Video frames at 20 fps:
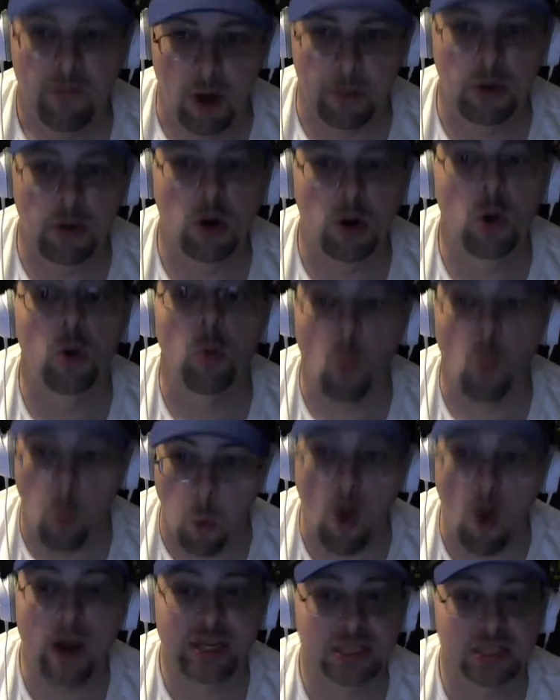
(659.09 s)
Robin Hood
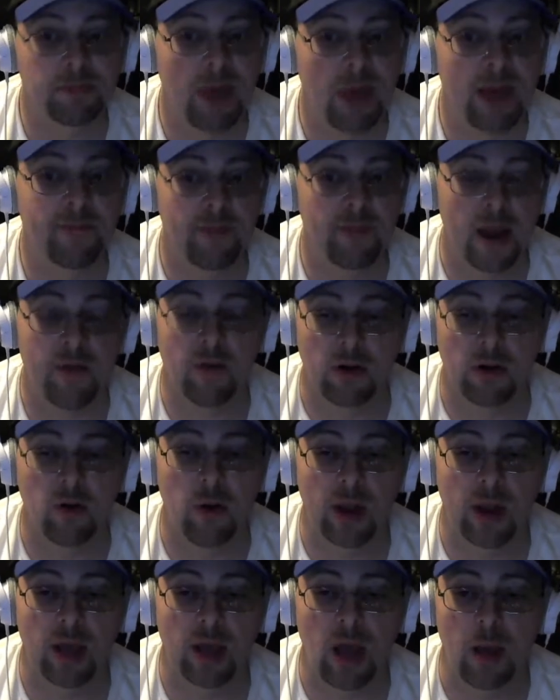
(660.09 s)
was my favorite
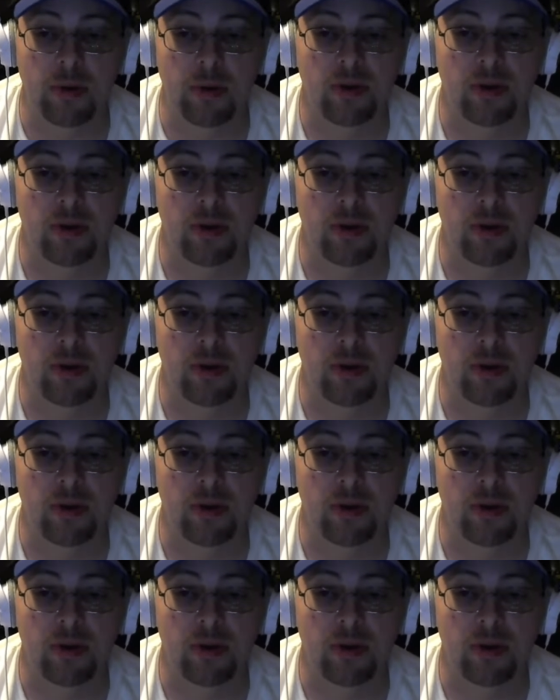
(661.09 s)
growing up.